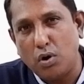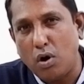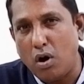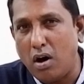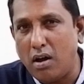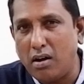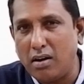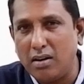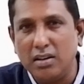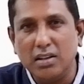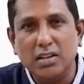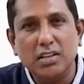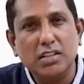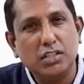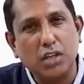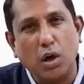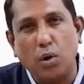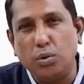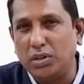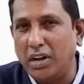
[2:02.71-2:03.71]
or
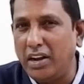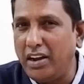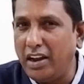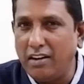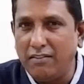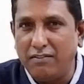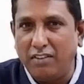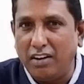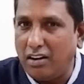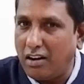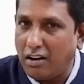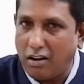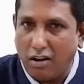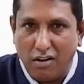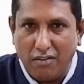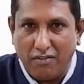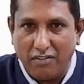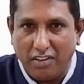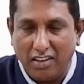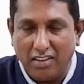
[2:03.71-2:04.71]
South Indian filter
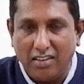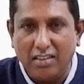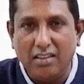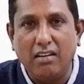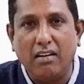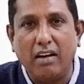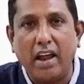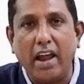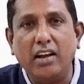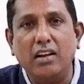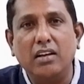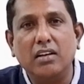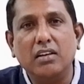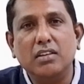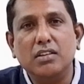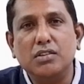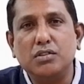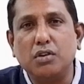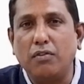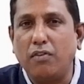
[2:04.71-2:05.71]
coffee, right?
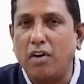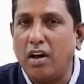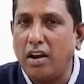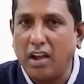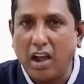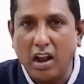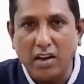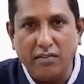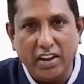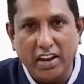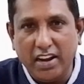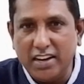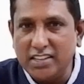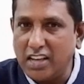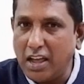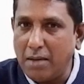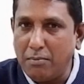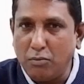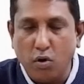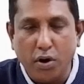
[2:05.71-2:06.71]
So for a convenience,
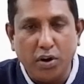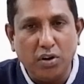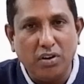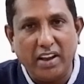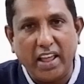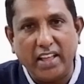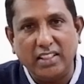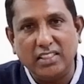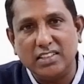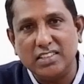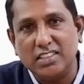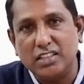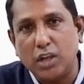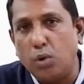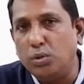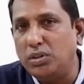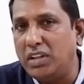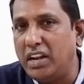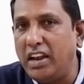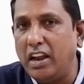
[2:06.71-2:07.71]
I am going to take the
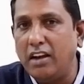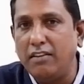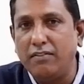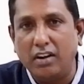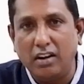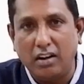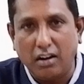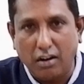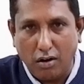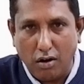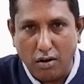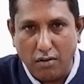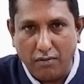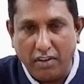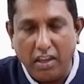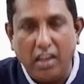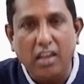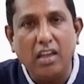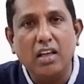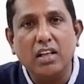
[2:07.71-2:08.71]
South Indian filter
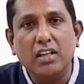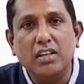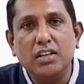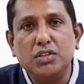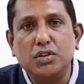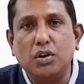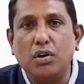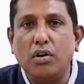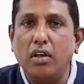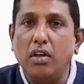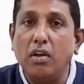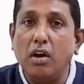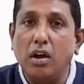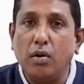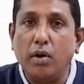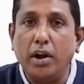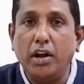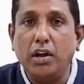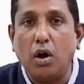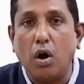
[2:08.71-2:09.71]
coffee. So you are
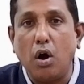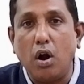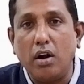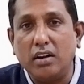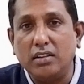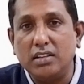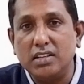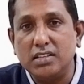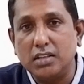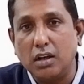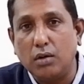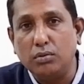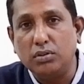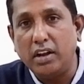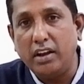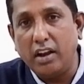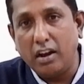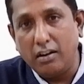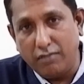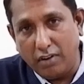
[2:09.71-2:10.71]
going to order the South
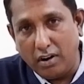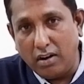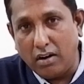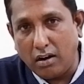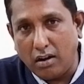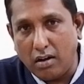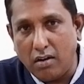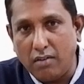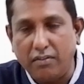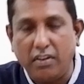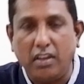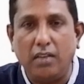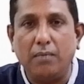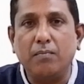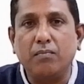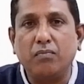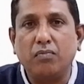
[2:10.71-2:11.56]
Indian filter coffee.